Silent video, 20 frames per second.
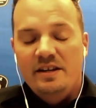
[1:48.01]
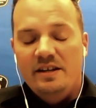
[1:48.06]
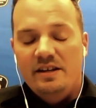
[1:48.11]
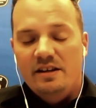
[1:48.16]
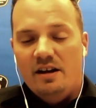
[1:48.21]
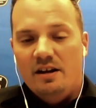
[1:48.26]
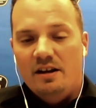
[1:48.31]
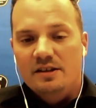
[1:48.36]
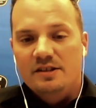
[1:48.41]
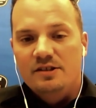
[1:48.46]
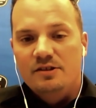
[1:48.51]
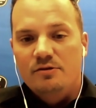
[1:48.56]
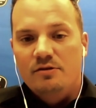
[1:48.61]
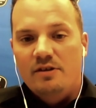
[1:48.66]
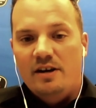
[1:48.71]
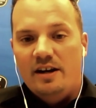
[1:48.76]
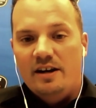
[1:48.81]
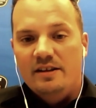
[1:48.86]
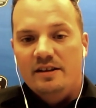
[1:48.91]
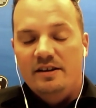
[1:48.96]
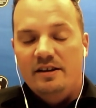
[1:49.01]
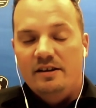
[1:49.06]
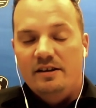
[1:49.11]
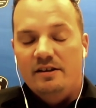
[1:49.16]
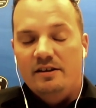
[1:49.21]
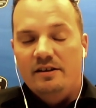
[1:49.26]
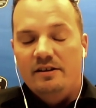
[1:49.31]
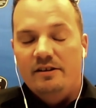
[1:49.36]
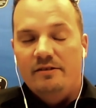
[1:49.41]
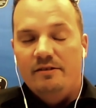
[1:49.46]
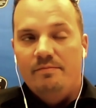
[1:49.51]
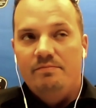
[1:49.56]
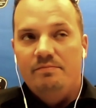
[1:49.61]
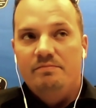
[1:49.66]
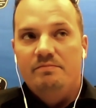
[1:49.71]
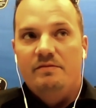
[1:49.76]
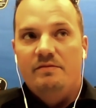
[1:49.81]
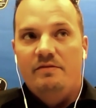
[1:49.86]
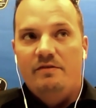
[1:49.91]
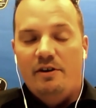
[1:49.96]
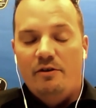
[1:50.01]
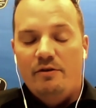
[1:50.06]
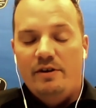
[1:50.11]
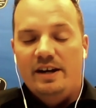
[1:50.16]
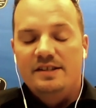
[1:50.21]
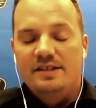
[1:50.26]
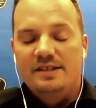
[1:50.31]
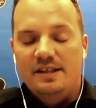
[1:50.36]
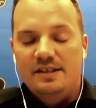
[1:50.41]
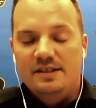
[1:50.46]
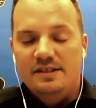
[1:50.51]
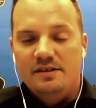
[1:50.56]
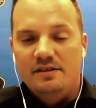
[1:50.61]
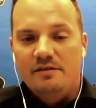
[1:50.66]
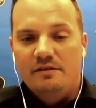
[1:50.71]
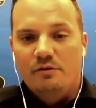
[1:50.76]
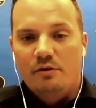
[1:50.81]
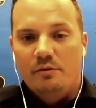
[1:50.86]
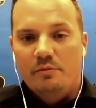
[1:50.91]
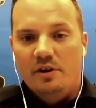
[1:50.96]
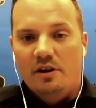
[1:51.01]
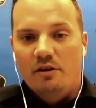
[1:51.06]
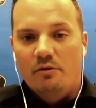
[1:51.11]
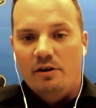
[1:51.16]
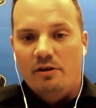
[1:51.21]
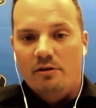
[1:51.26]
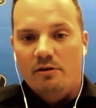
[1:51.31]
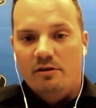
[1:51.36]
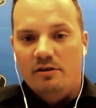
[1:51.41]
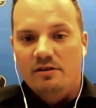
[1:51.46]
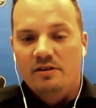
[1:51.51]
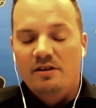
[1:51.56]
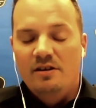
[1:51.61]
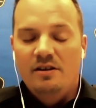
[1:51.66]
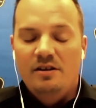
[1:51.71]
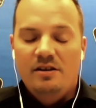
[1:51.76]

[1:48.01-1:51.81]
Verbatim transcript: He also had the very extensive criminal record